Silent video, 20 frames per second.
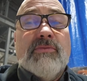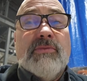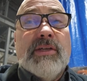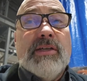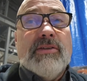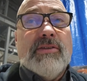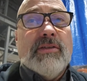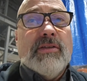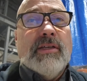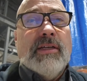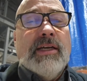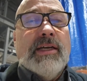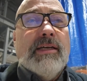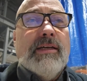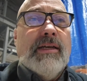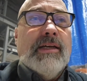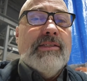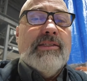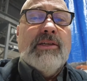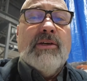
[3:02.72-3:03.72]
risk. And
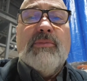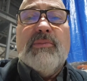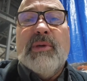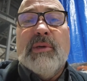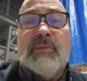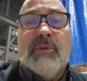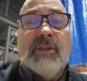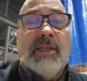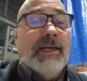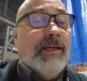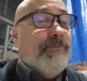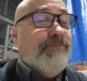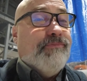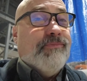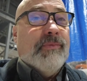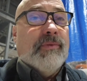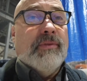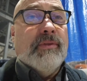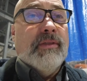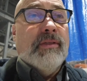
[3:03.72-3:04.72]
I tell people that,
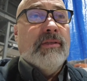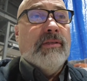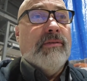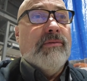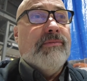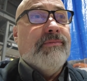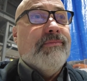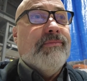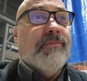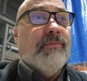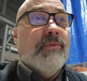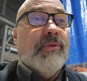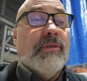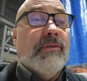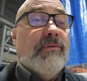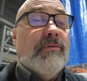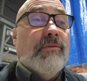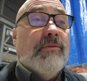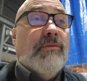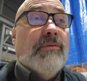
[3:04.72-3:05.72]

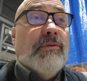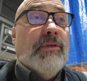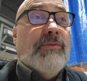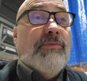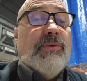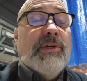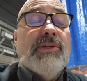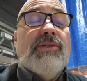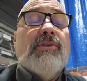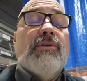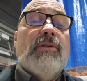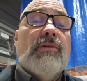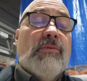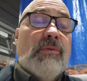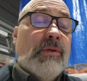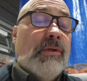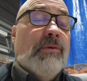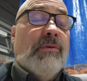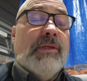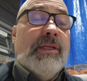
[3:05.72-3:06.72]
if we do it,
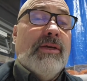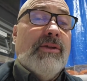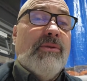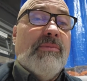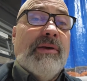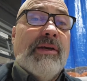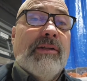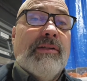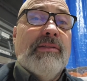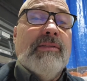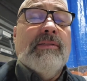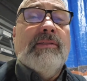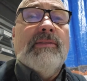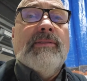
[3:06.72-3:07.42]
we're going down to metal.